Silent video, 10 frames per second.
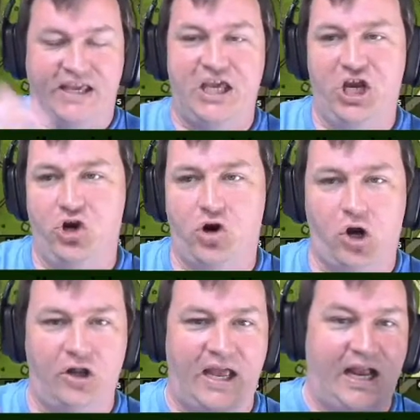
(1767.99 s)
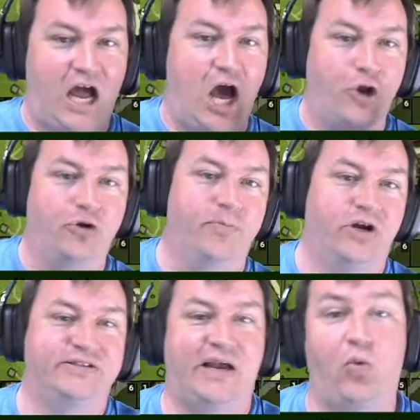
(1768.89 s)
here are like 100
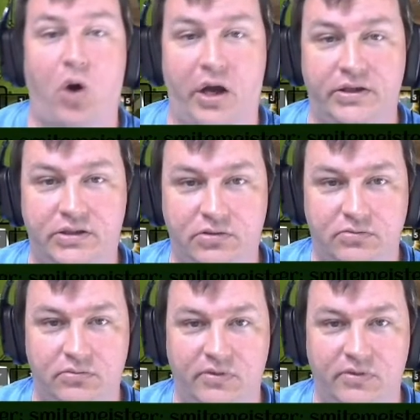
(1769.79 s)
books I want.